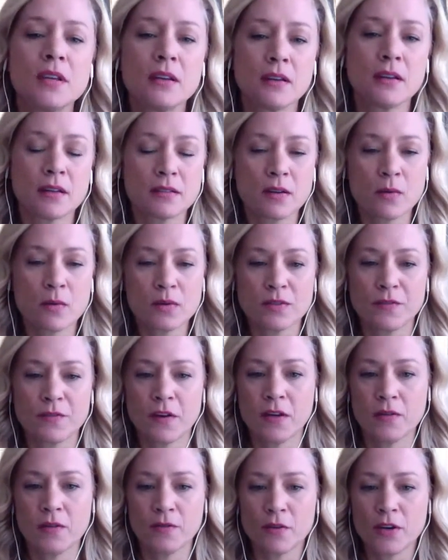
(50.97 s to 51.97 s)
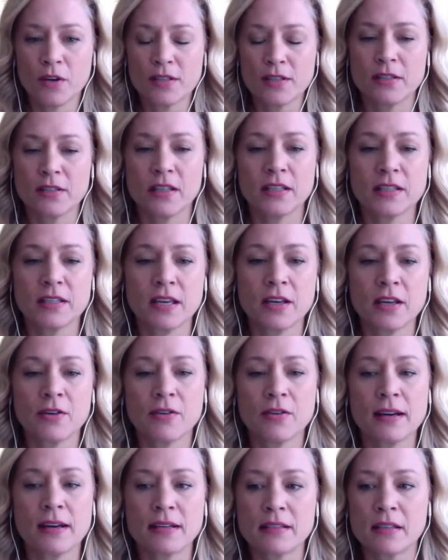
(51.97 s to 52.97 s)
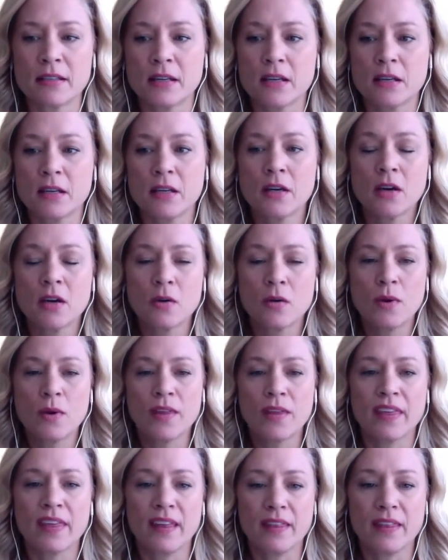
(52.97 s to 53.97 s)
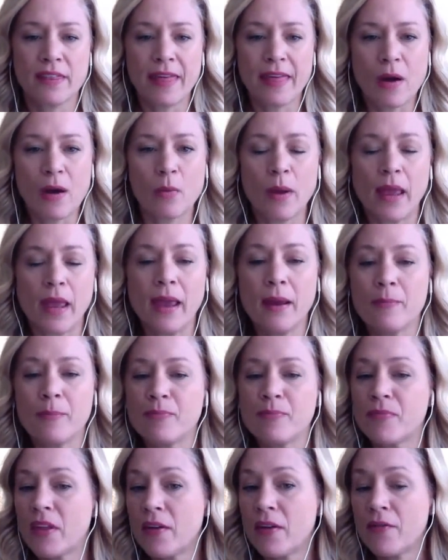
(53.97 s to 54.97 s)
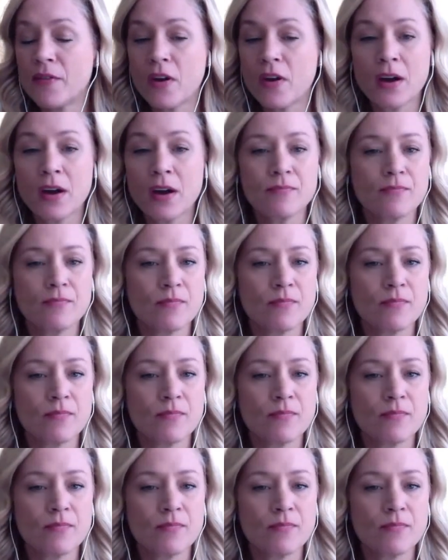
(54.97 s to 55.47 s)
That's always fun for us to get to interact with it that way. If not,